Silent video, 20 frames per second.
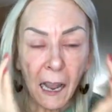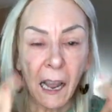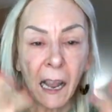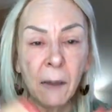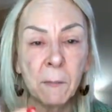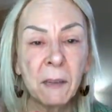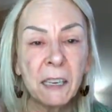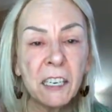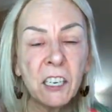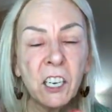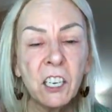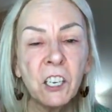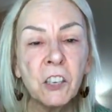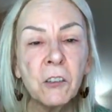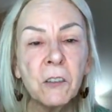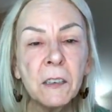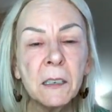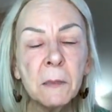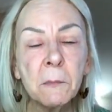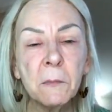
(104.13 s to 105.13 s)
I mean,
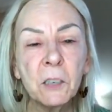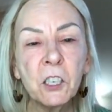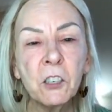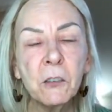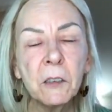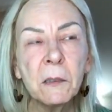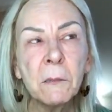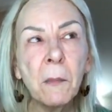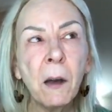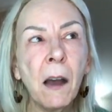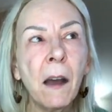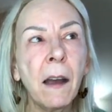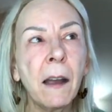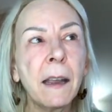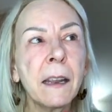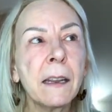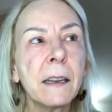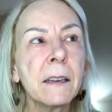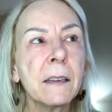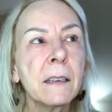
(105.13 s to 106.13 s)
you can you can
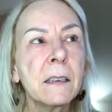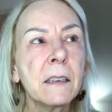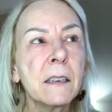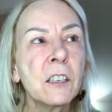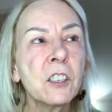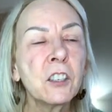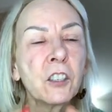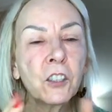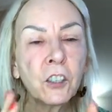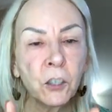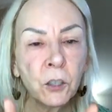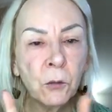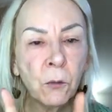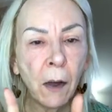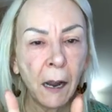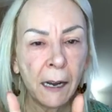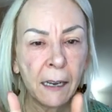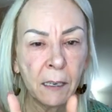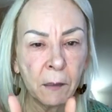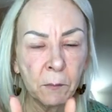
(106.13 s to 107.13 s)
buy two
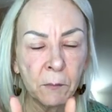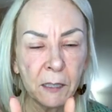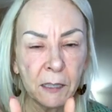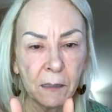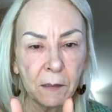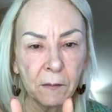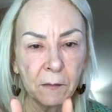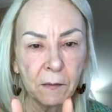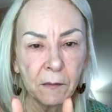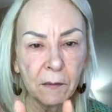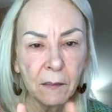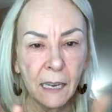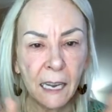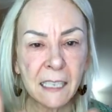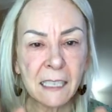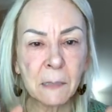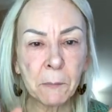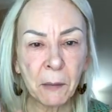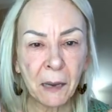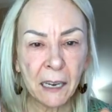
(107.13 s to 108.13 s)
items
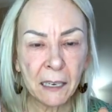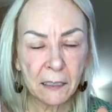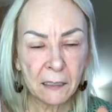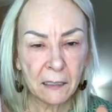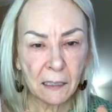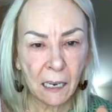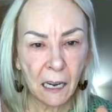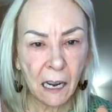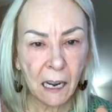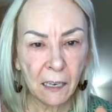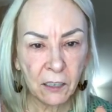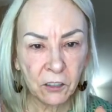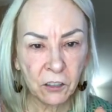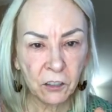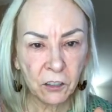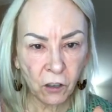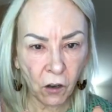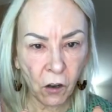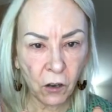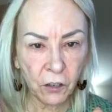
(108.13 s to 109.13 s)
and spend a
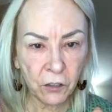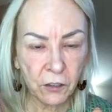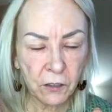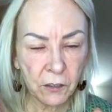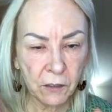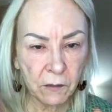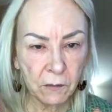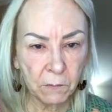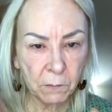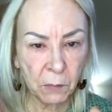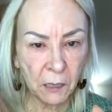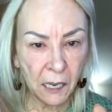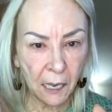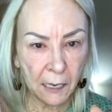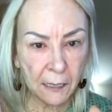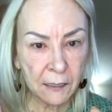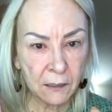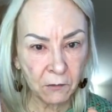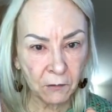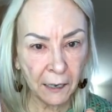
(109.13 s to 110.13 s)
hundred dollars
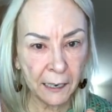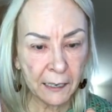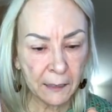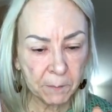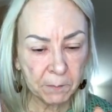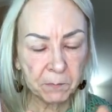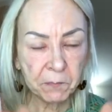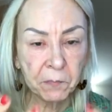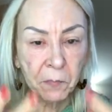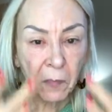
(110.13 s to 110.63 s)
plus, right?